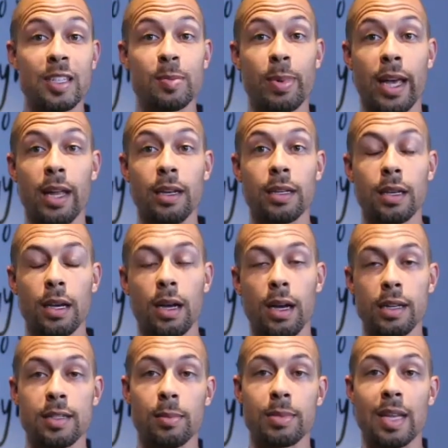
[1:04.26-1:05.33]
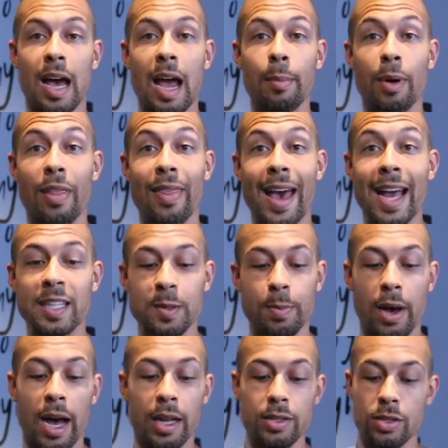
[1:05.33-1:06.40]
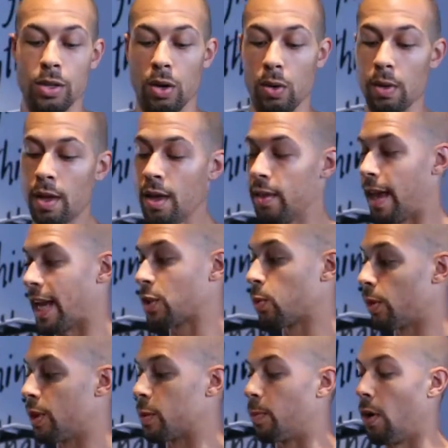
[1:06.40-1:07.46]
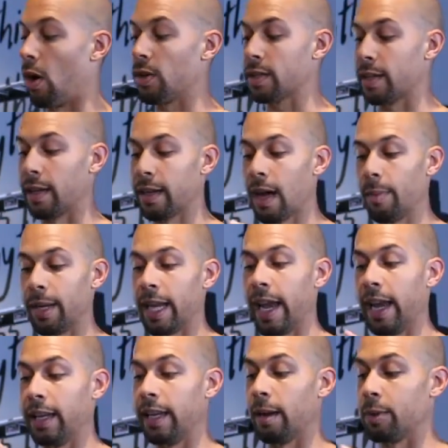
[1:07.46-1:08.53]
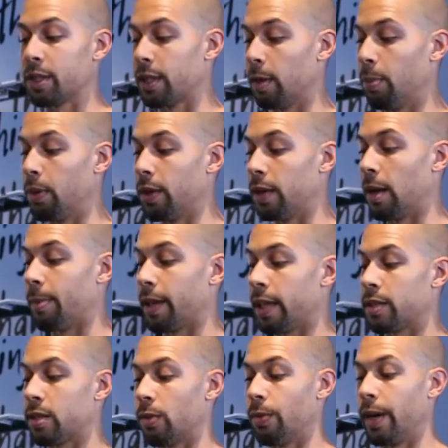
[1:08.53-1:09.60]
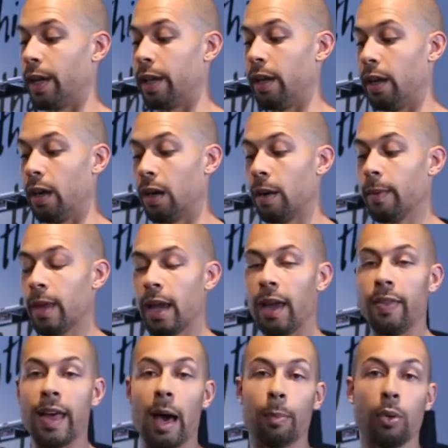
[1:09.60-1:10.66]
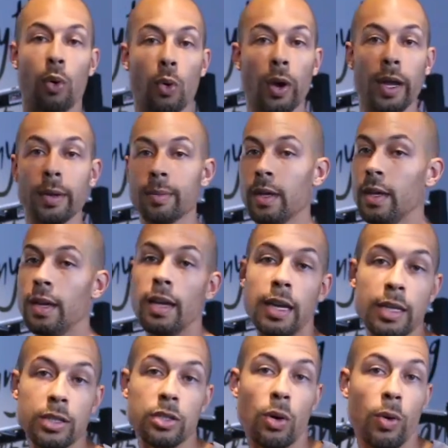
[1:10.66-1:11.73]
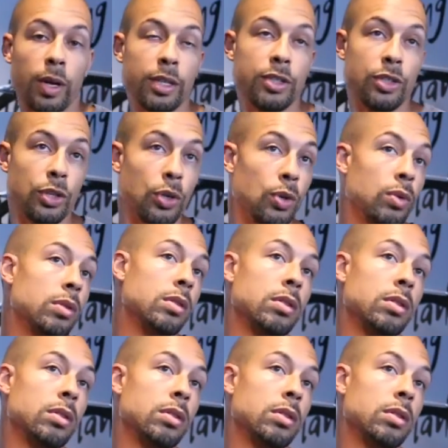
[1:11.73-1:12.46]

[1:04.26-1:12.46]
spend some time on that spot. So that's where this ball is going to come in handy. I'm just going to put it up against the rig here, and that point is going to